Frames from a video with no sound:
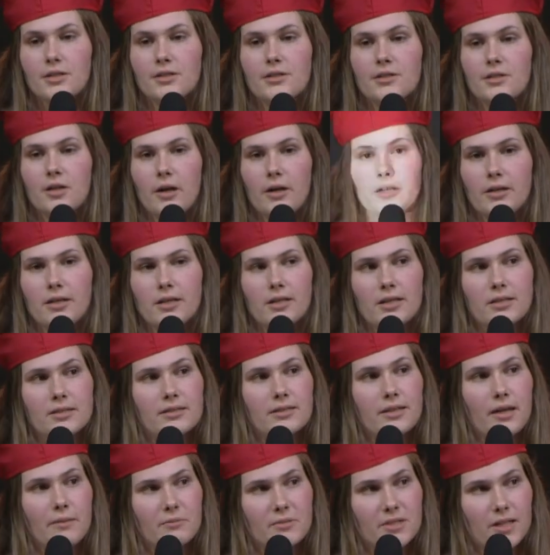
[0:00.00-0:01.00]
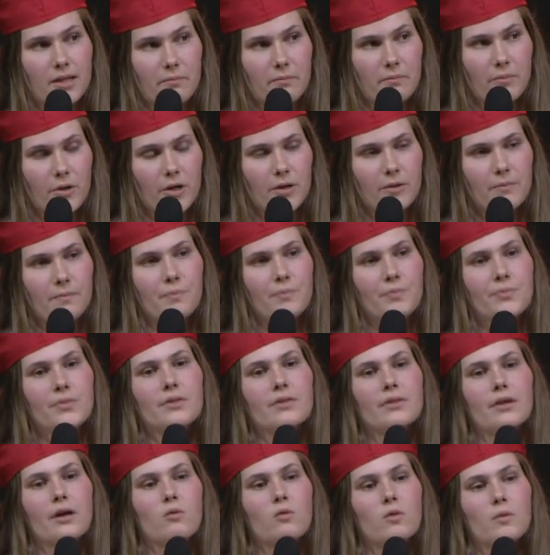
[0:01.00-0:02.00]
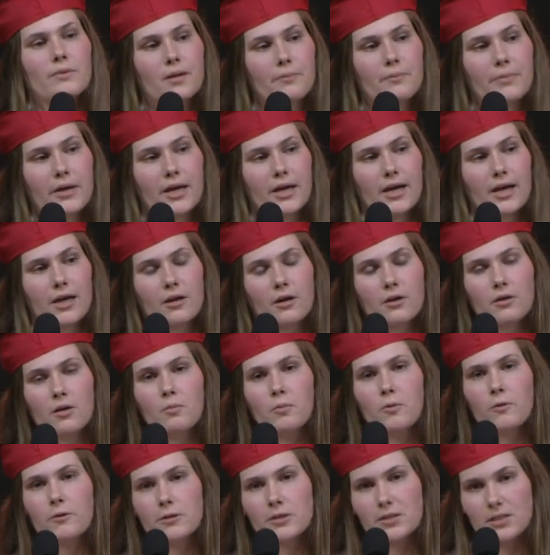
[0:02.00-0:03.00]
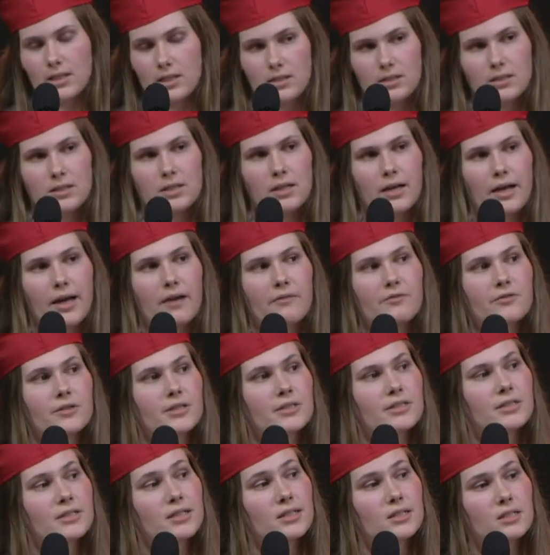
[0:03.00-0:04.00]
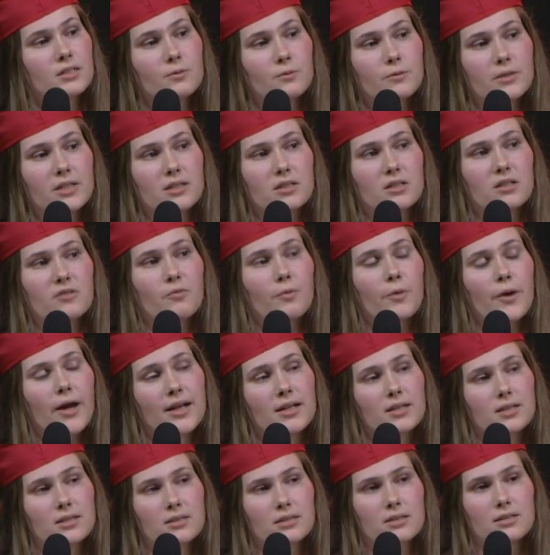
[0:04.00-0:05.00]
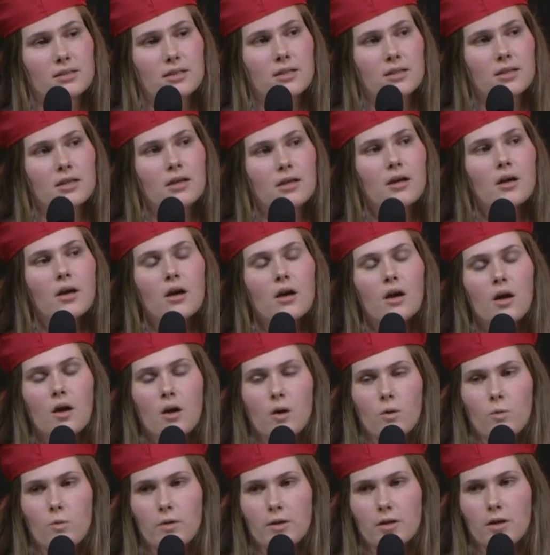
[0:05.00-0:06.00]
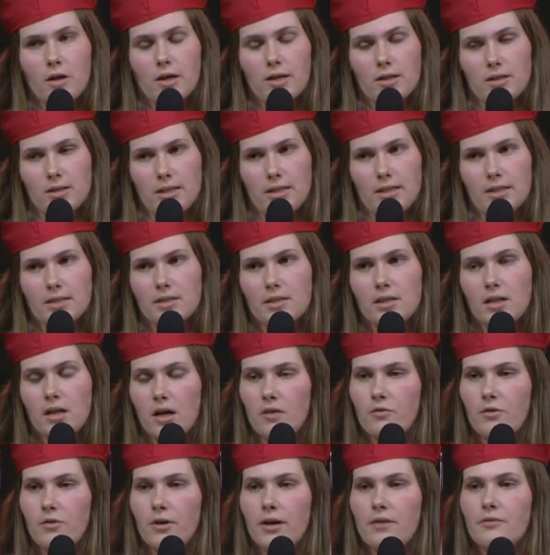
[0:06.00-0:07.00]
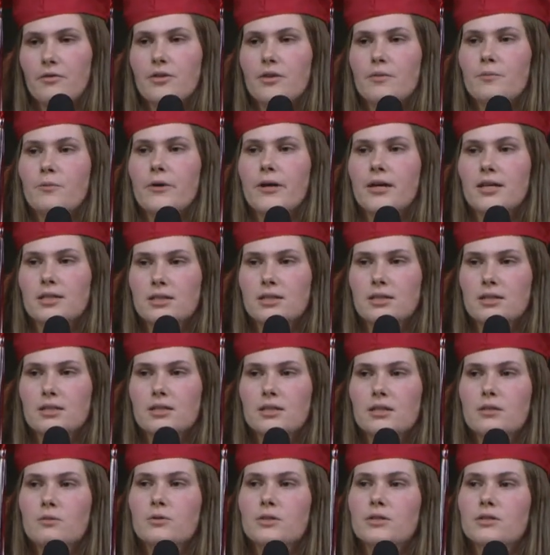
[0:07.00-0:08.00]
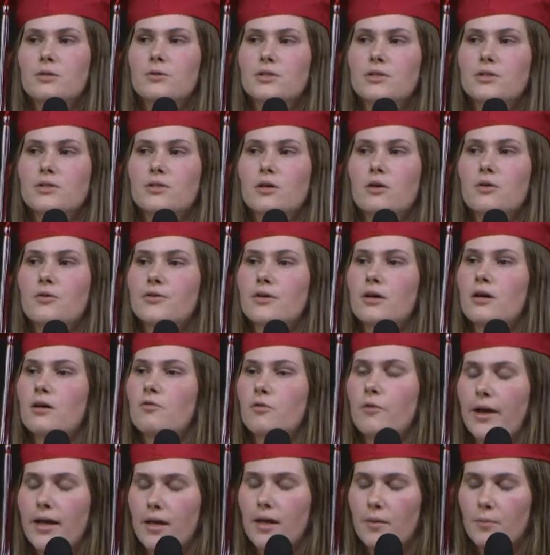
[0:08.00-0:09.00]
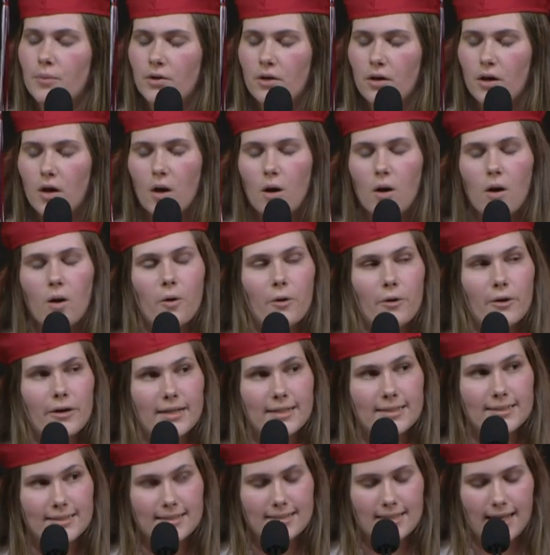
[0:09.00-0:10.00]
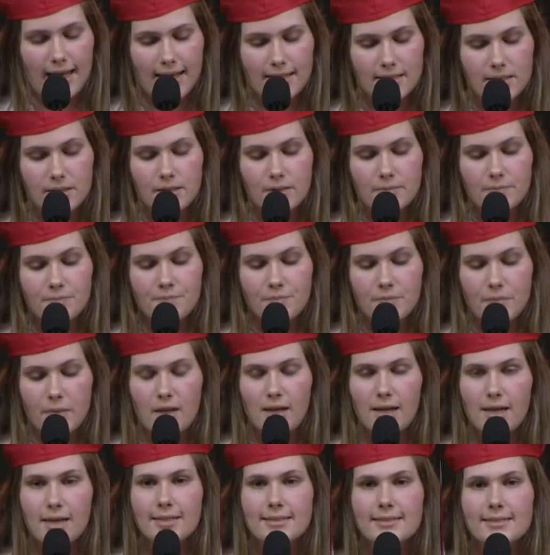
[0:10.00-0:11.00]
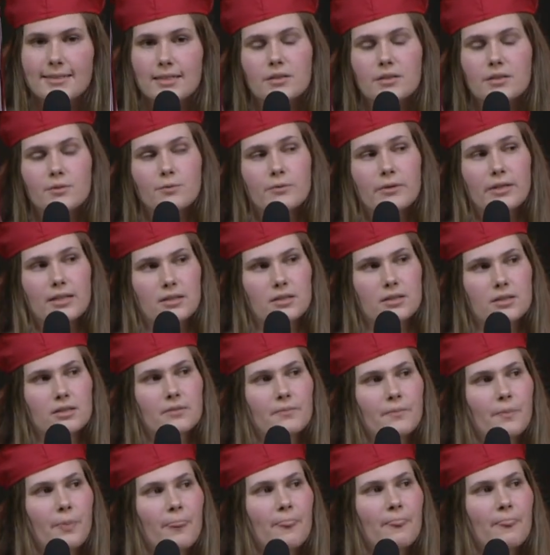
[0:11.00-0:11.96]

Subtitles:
Starting in September, there will be a ban on abortions after 6 weeks of pregnancy, regardless of whether the pregnancy was a result of rape or incest. 6 weeks.